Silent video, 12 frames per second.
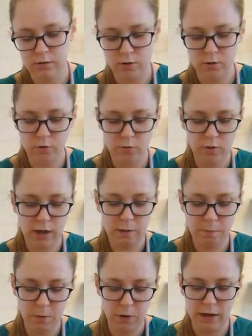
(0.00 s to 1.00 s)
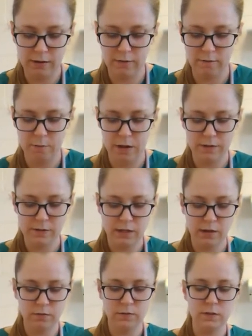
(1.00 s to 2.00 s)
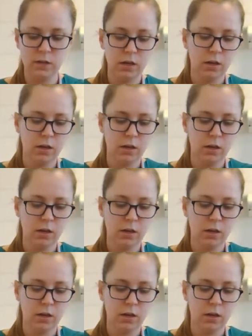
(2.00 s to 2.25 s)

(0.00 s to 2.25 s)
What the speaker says: no hypoactive bowel sounds.